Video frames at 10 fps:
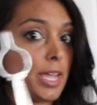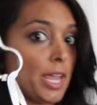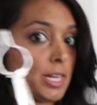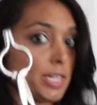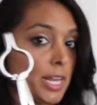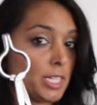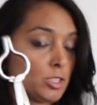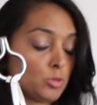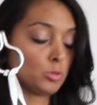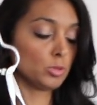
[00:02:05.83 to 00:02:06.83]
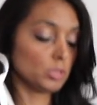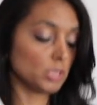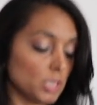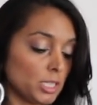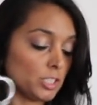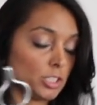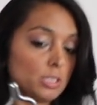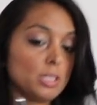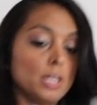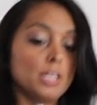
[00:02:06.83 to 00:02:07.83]
handy dandy tools in the
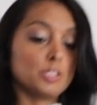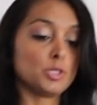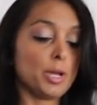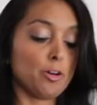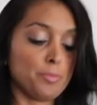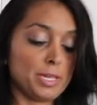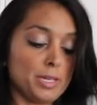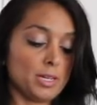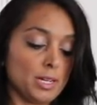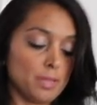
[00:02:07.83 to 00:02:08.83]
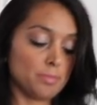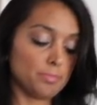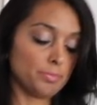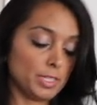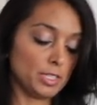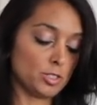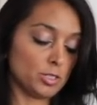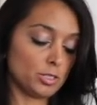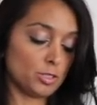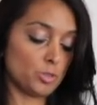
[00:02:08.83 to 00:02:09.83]
kitchen to help me
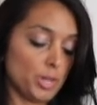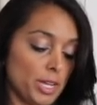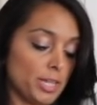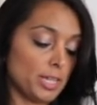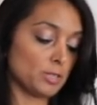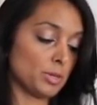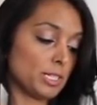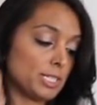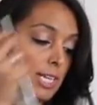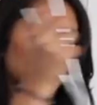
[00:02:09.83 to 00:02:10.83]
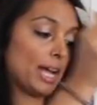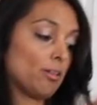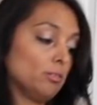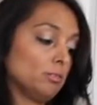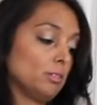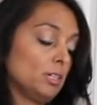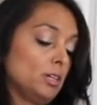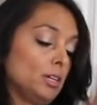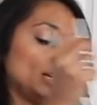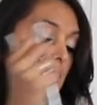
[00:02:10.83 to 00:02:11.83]
insert the tray as well as take it out.
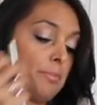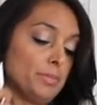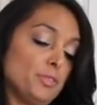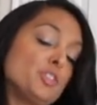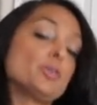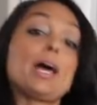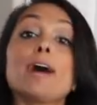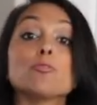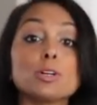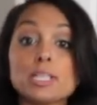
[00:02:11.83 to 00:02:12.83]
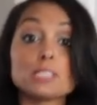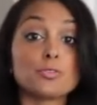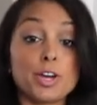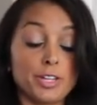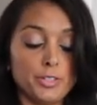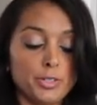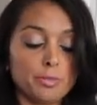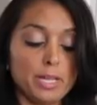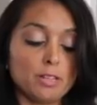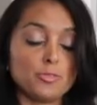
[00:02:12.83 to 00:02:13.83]
If you don't have one, that's fine. You can
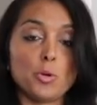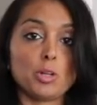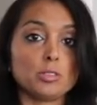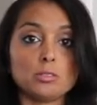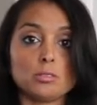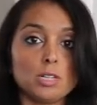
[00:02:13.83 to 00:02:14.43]
make a foil